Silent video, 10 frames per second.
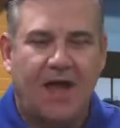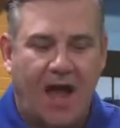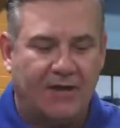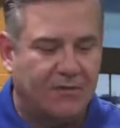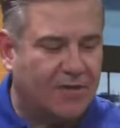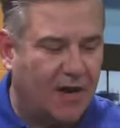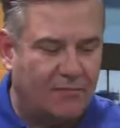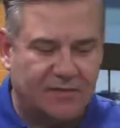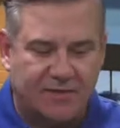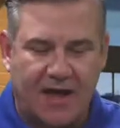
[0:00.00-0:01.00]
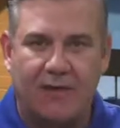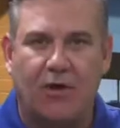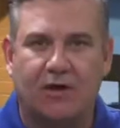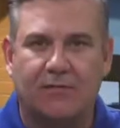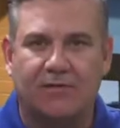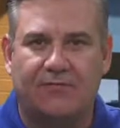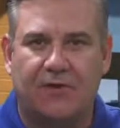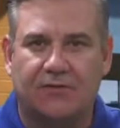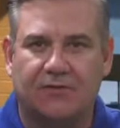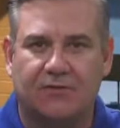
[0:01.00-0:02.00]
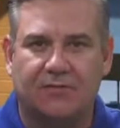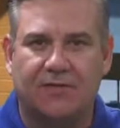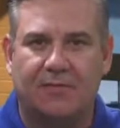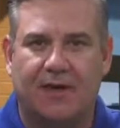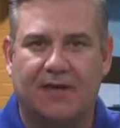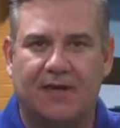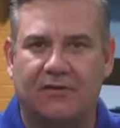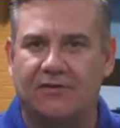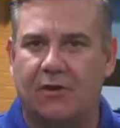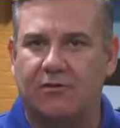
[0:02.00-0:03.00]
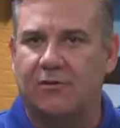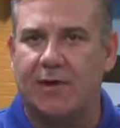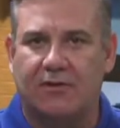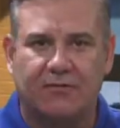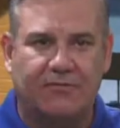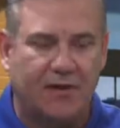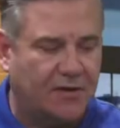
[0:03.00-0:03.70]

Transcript: I, w I was uh, hey, welcome to the focus group. Tim Bennett here, as always, with my good friend and